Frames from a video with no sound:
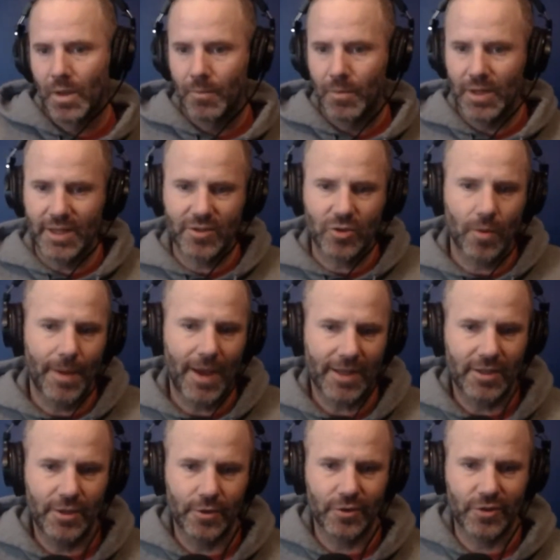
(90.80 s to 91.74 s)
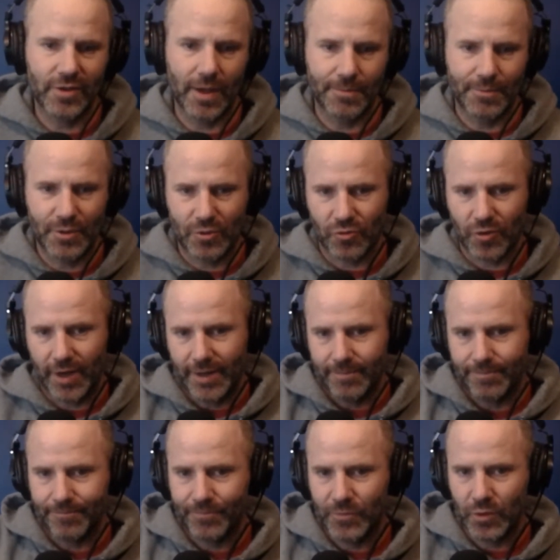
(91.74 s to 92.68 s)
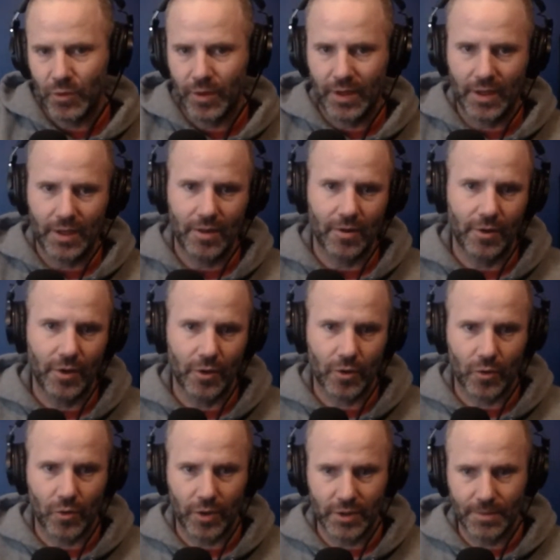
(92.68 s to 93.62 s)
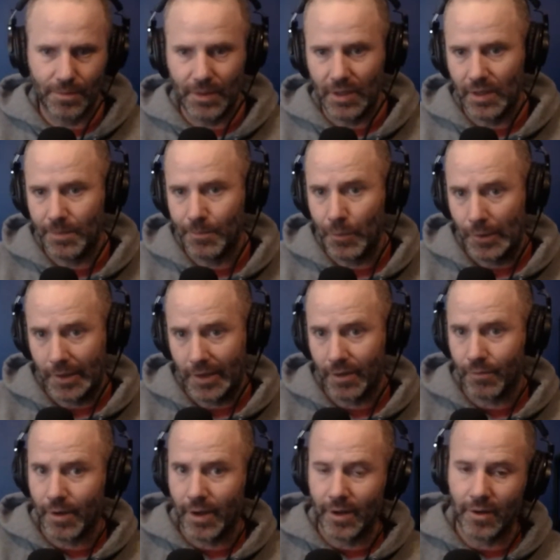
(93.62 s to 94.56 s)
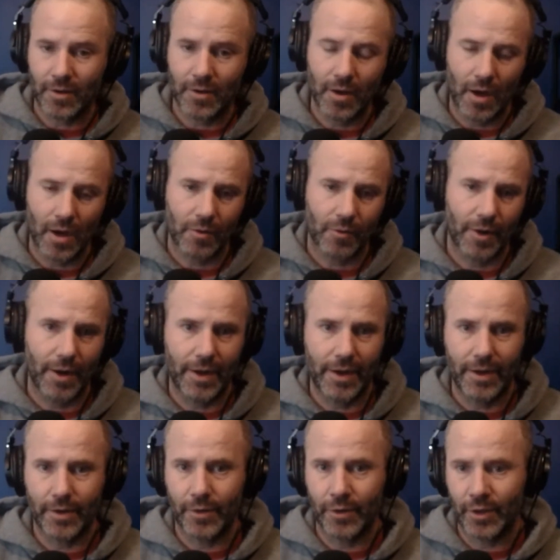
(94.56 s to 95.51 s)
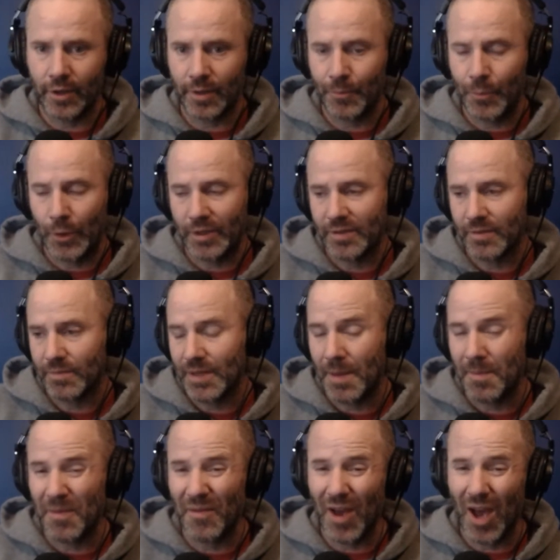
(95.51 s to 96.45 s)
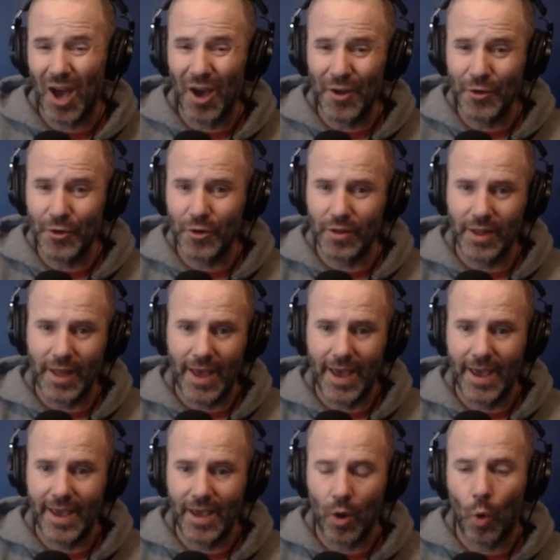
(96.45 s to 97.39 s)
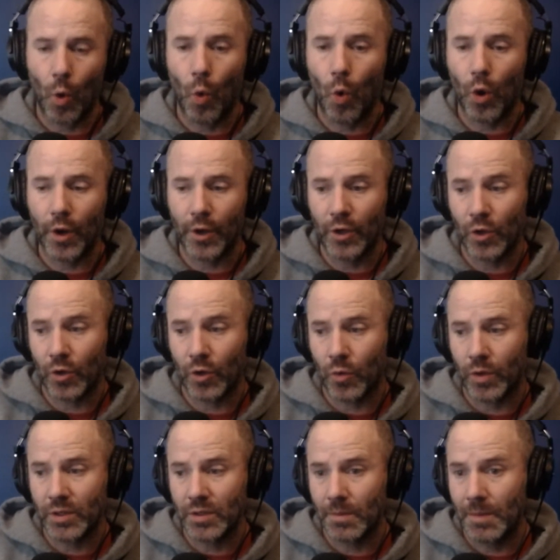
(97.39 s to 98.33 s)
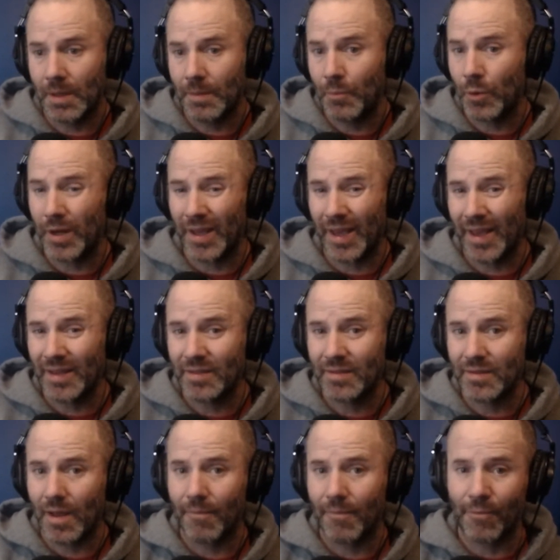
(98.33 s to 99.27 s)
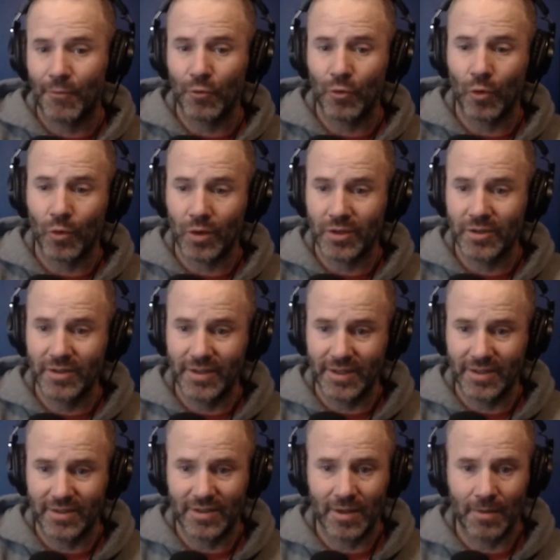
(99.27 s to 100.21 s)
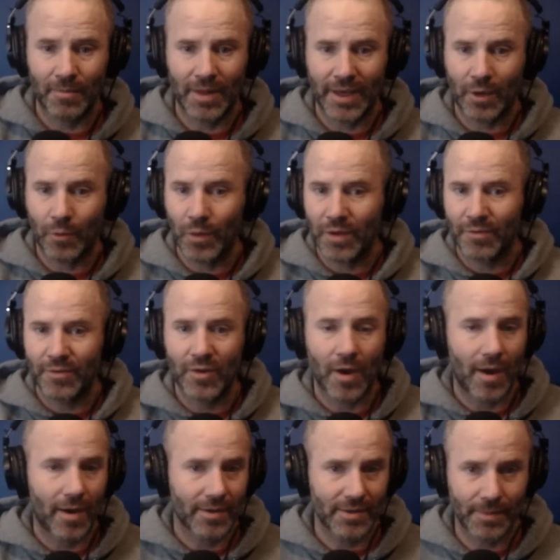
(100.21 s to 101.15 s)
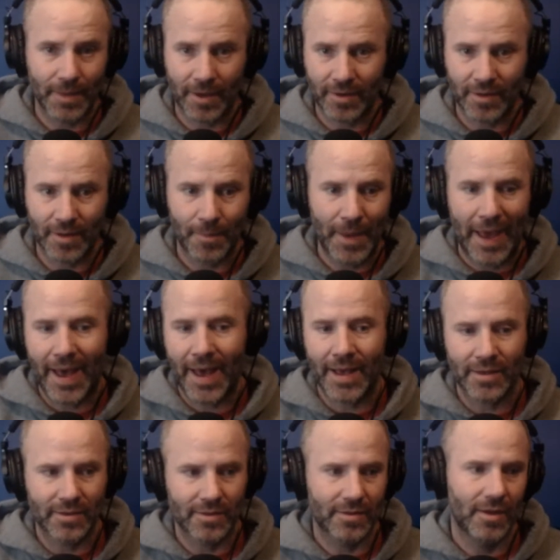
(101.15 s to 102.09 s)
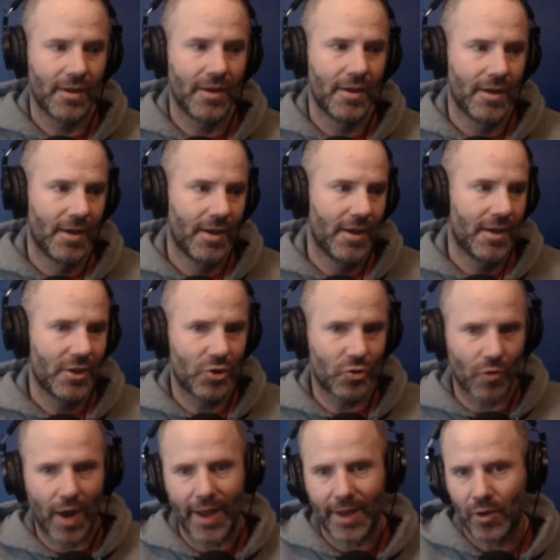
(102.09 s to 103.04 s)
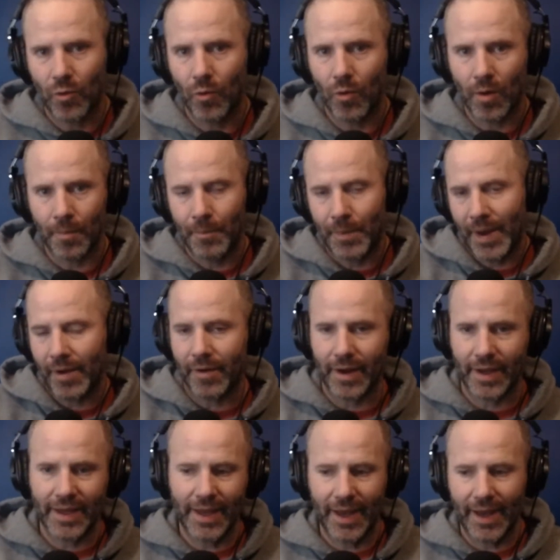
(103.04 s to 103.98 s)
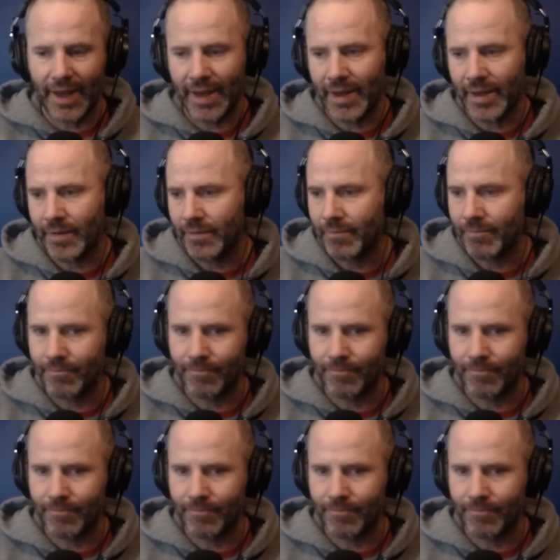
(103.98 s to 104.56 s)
But let's go back to your substrate. So either you're going to be putting it right on concrete, or you're going to putting some type of underlay, or you're going to be putting a subfloor system like we've talked about in the past, dry core, barricade,